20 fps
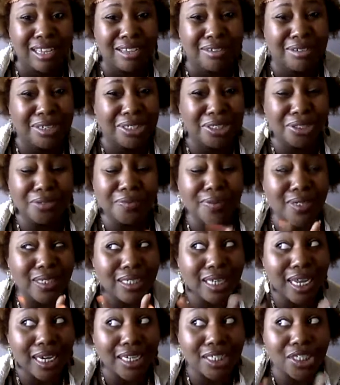Well, you're really
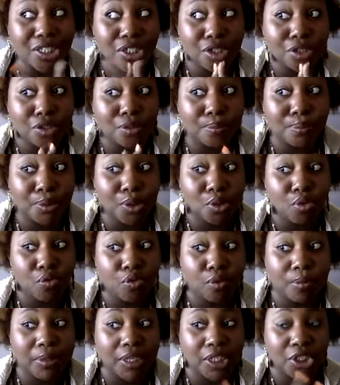not considered
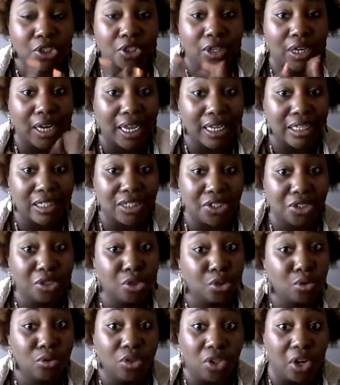beautiful because you're
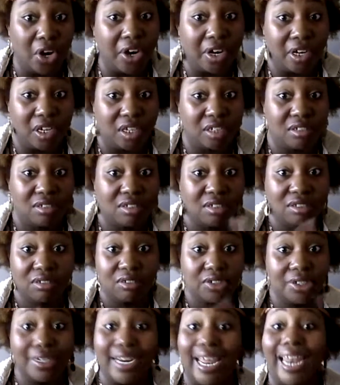too dark.
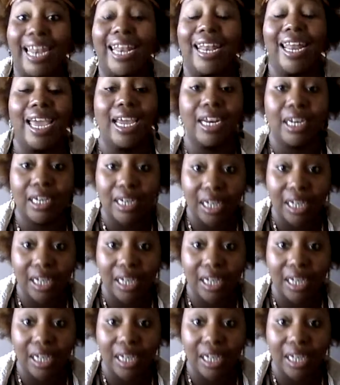You're not light